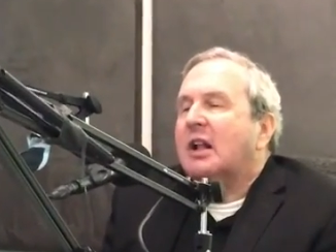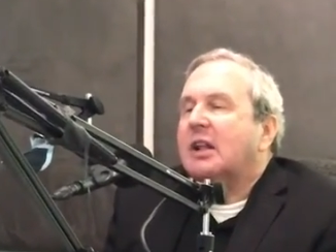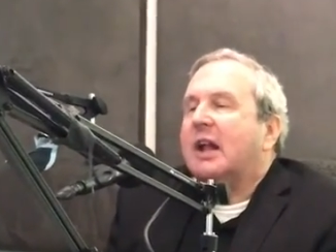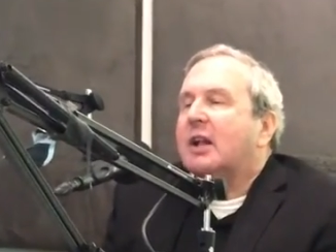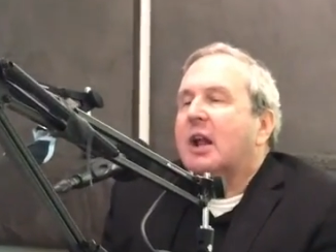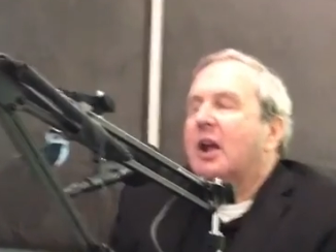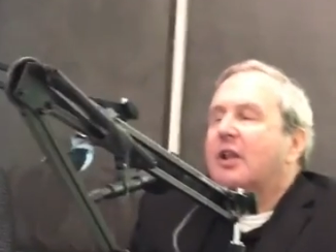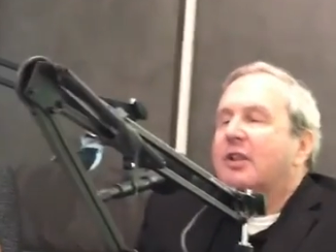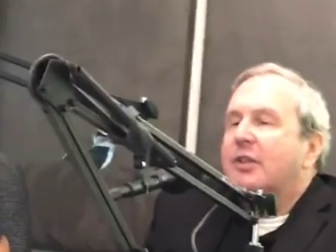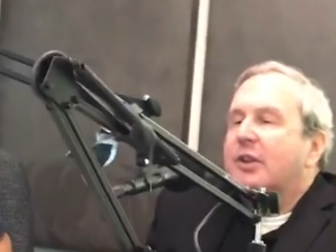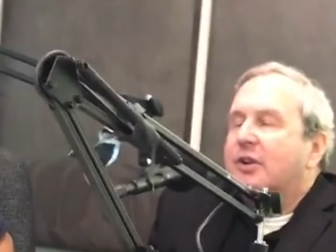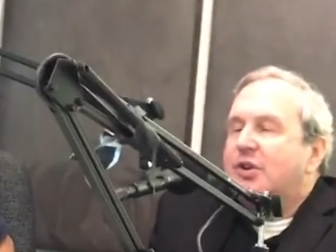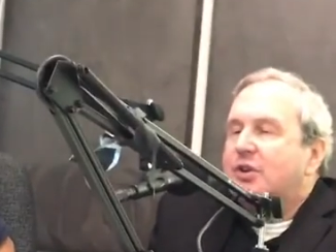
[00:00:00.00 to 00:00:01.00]
like
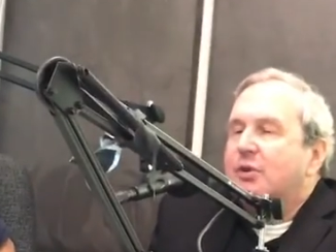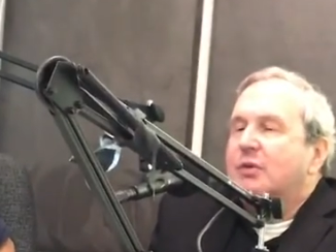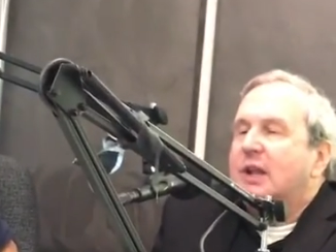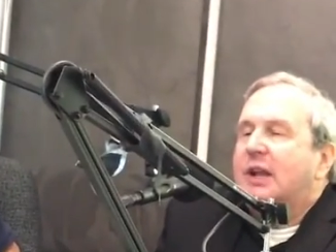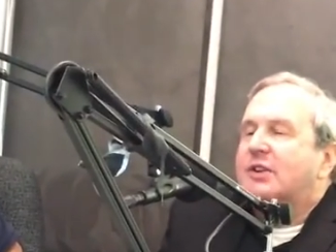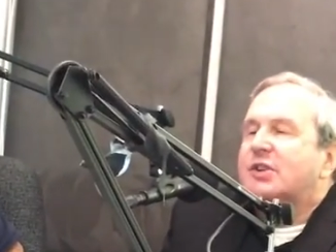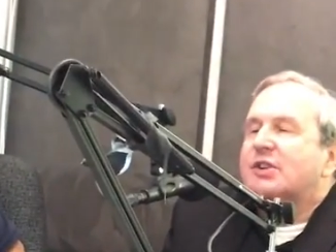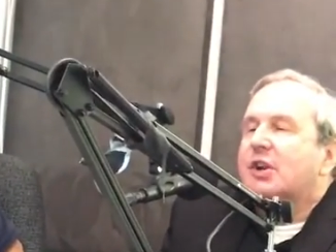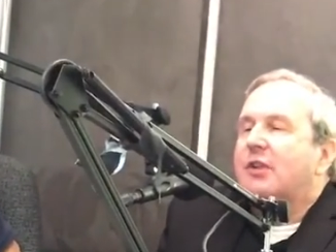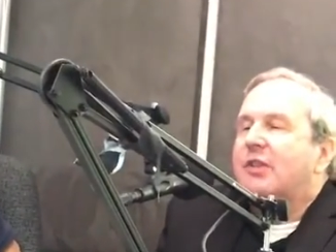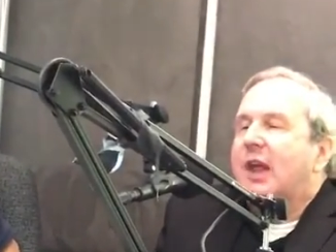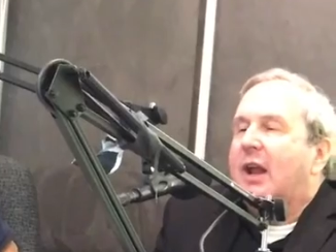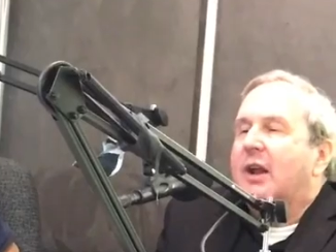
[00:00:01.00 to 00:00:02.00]
the shoelaces
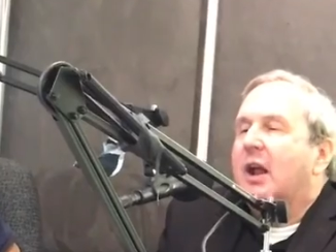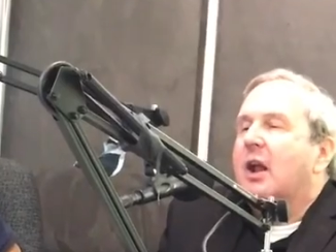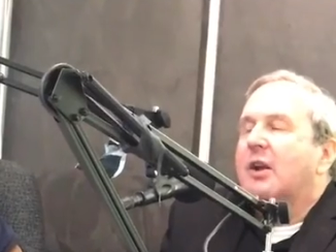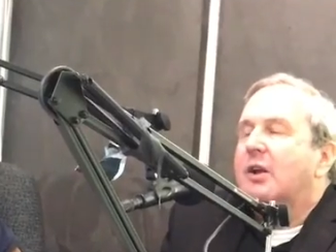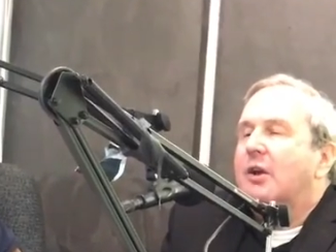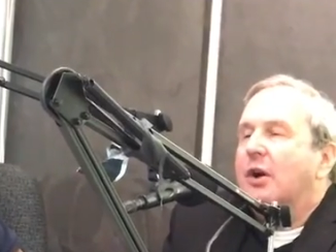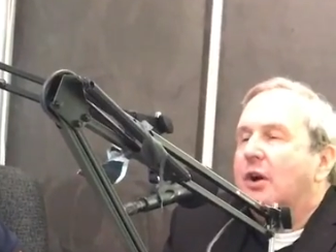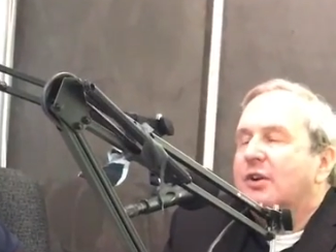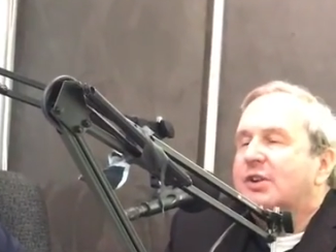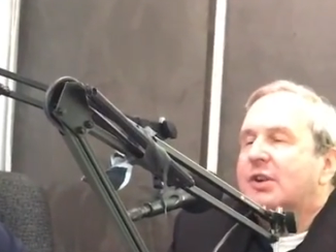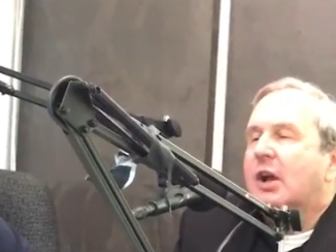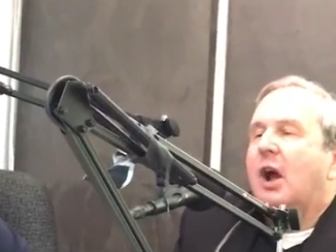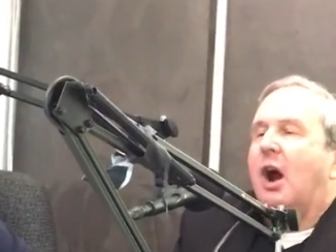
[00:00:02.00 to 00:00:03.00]
on that
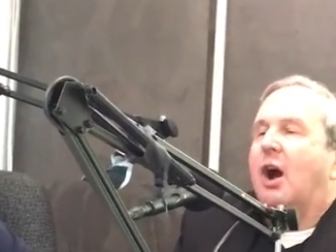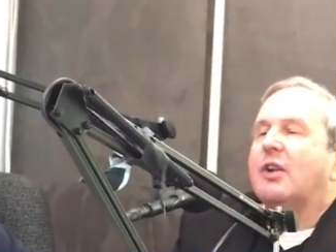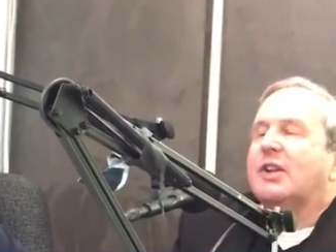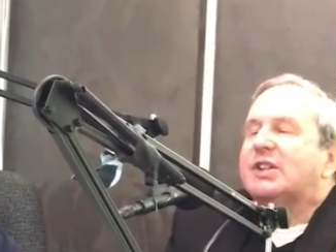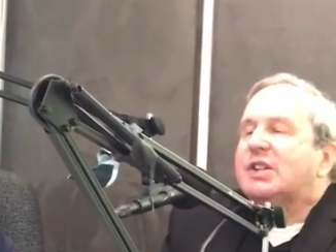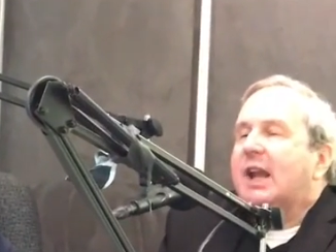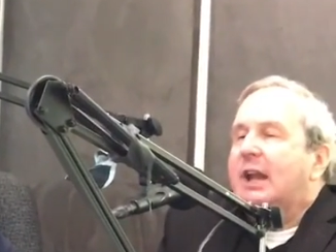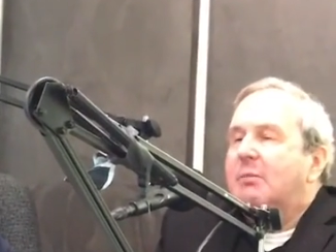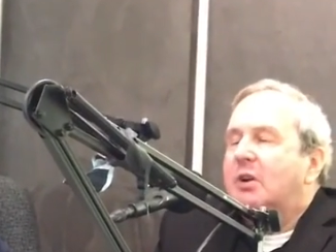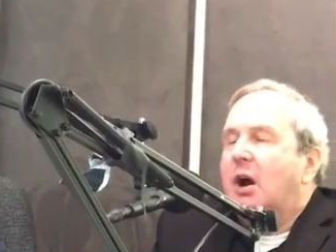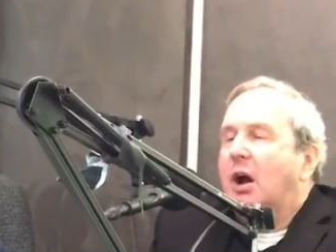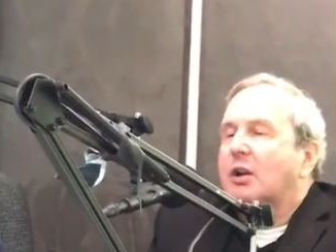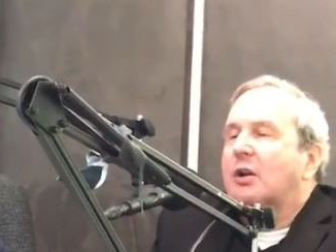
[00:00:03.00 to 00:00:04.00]
nurse are the same
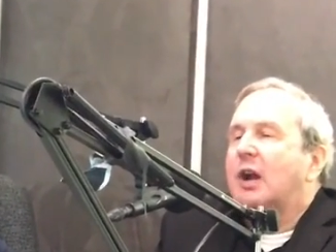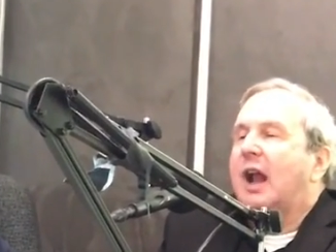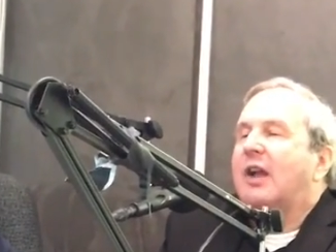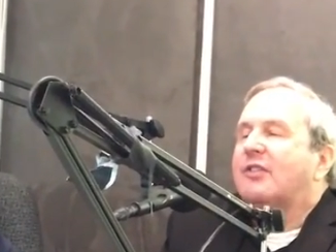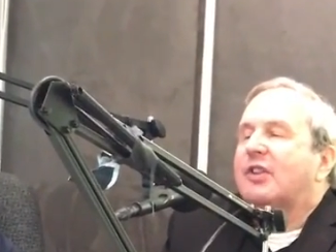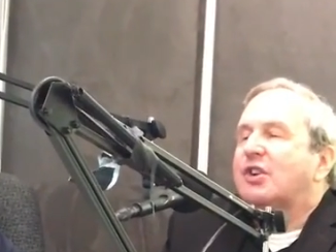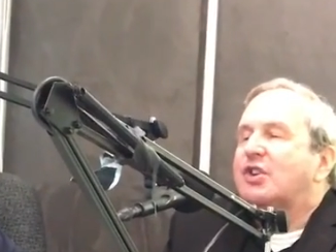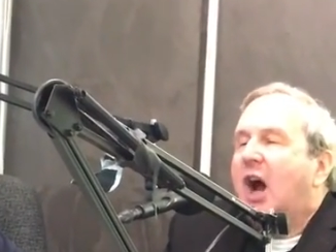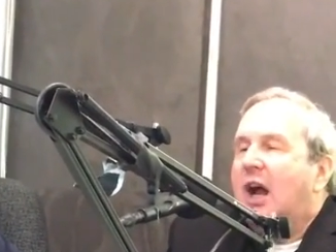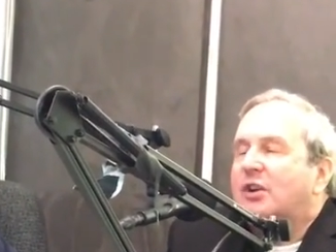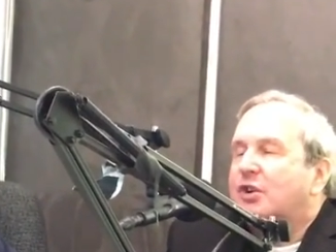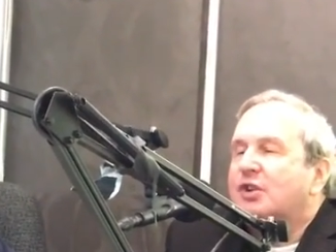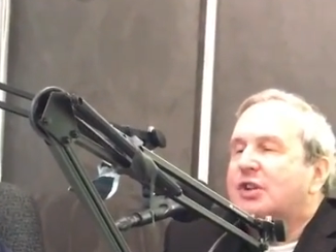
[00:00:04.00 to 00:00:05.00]
color as the
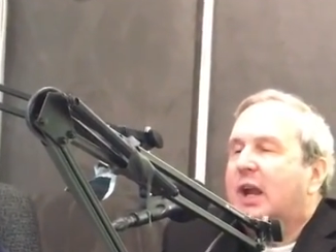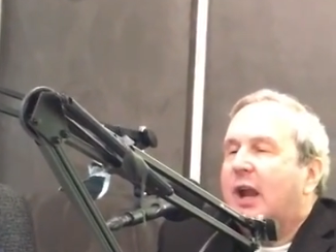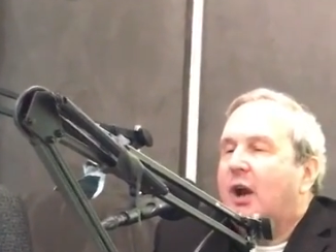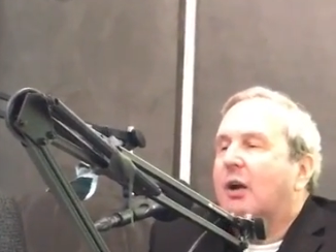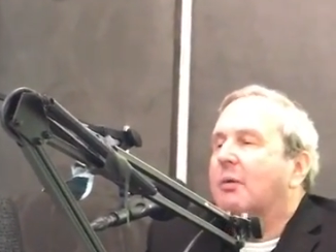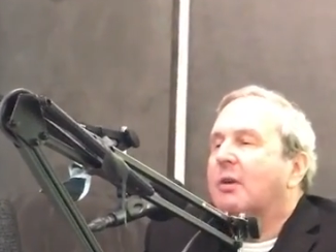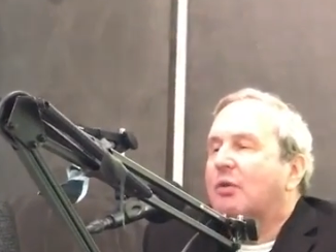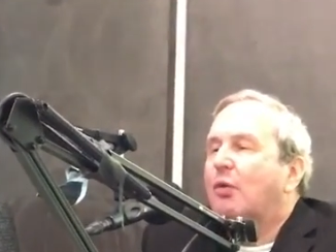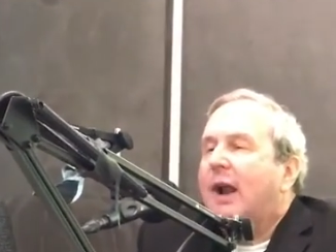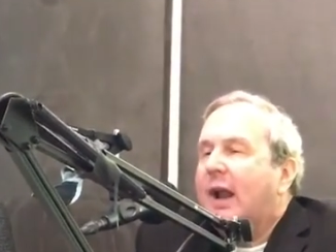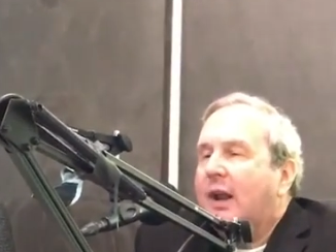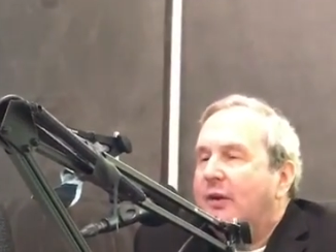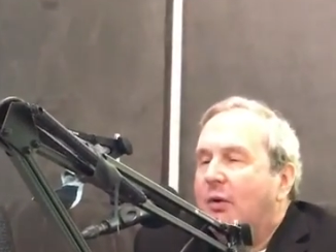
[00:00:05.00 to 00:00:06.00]
doctor's hair,
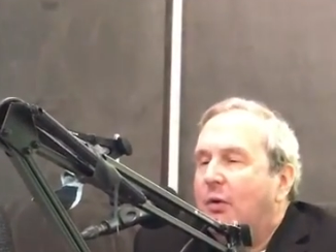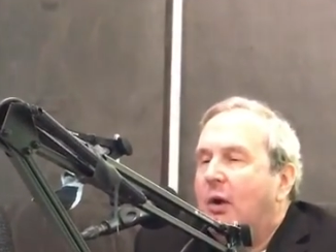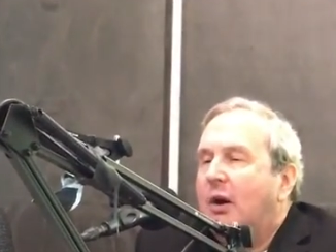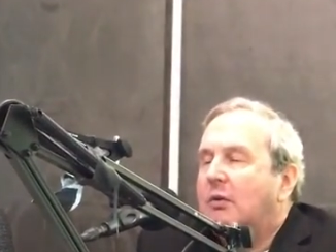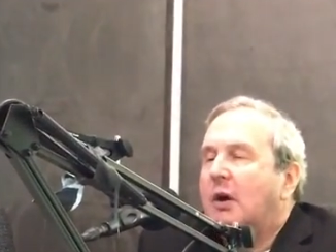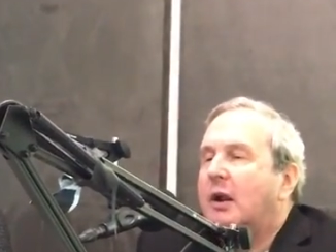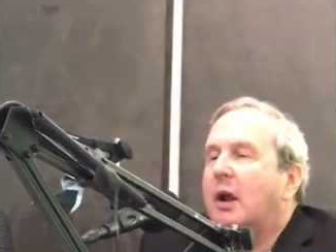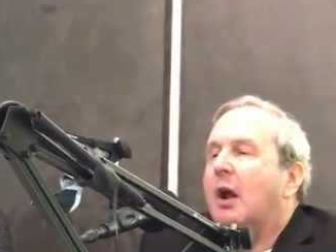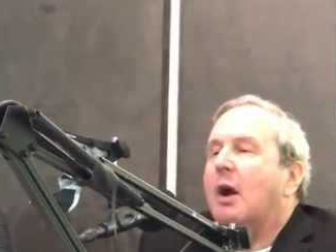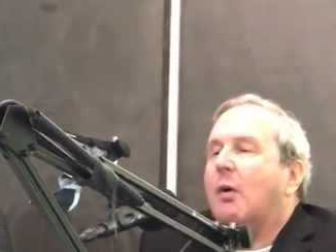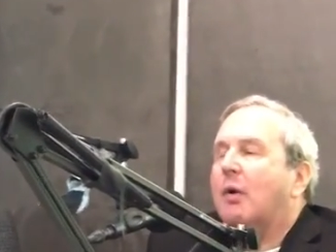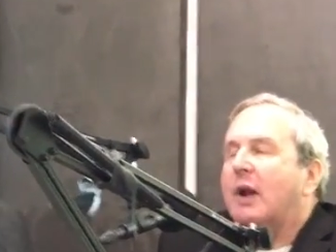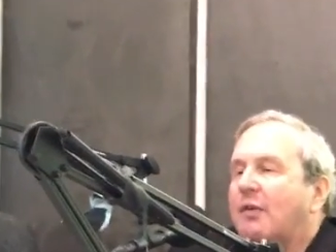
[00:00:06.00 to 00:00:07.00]
red, right?
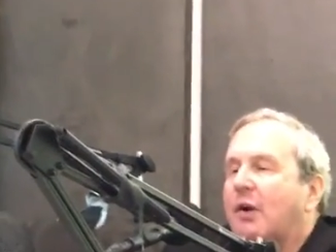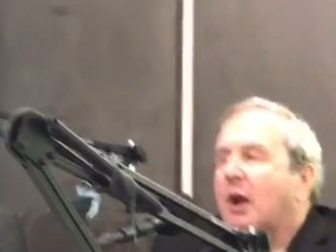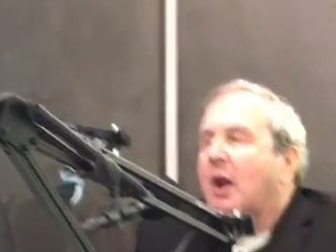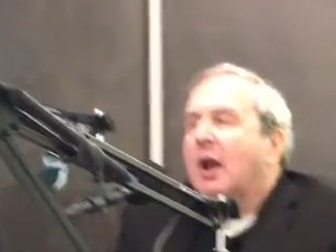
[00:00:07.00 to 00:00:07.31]
Whatever.